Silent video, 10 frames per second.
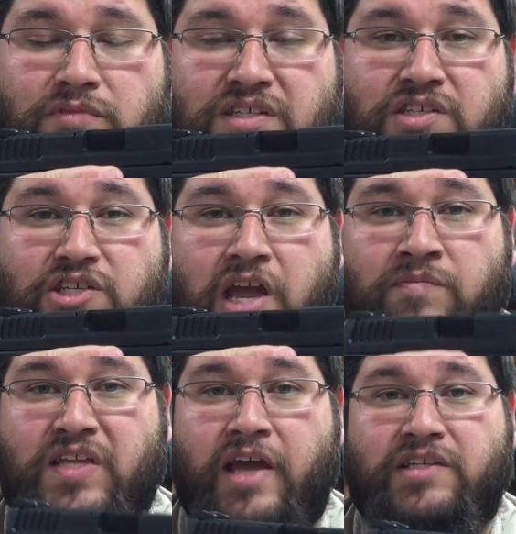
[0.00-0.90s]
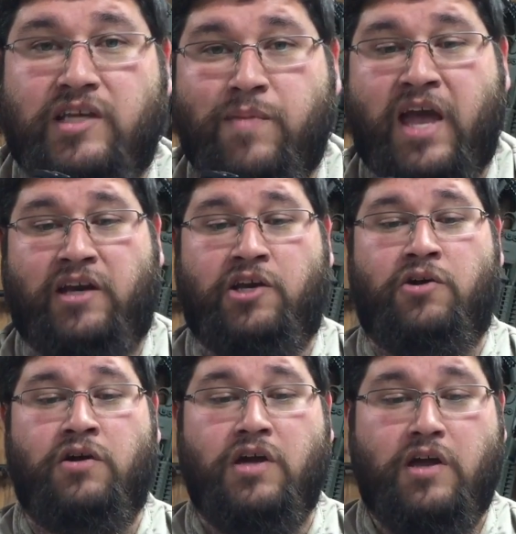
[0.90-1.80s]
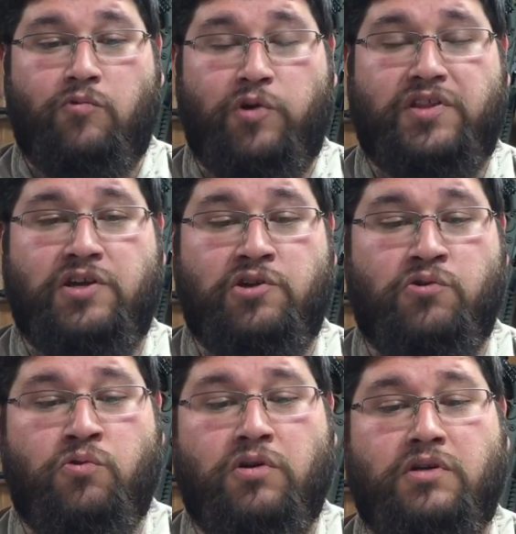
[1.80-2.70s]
This is James the XD Man here with the new